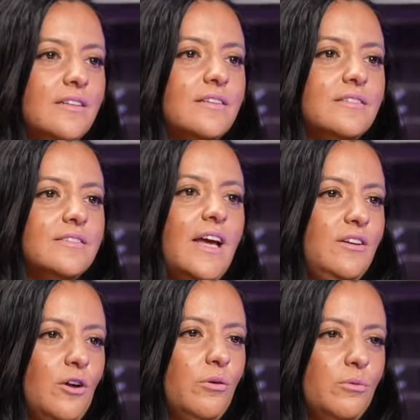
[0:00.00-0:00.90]
it. They
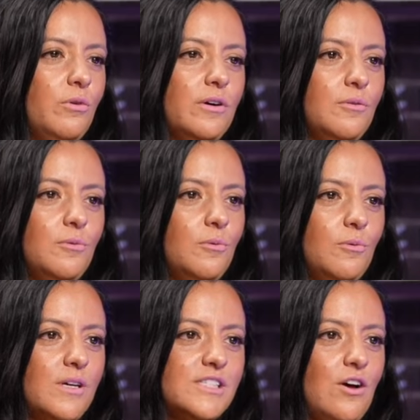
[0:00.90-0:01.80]
know
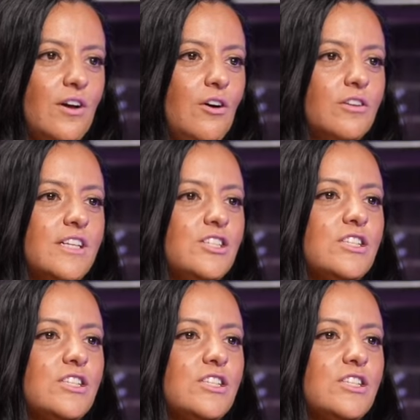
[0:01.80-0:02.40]
what's going on. They